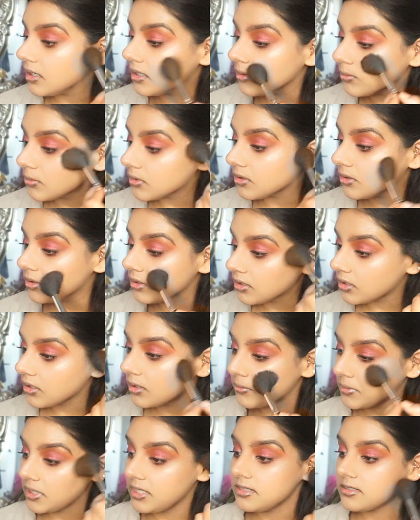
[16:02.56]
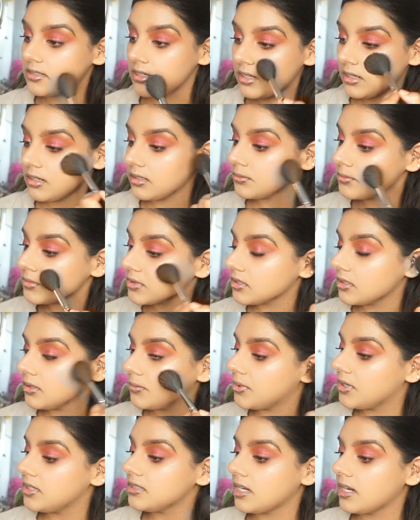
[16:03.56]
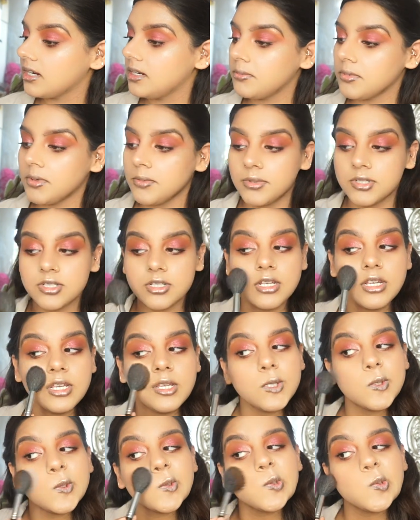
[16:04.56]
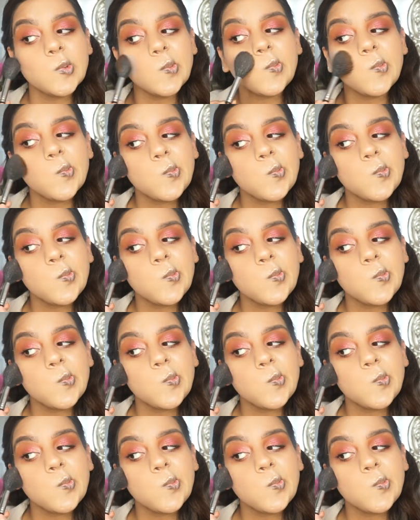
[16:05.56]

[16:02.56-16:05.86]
and it would look amazing. And I'm just going to put a tiny bit on my cheeks.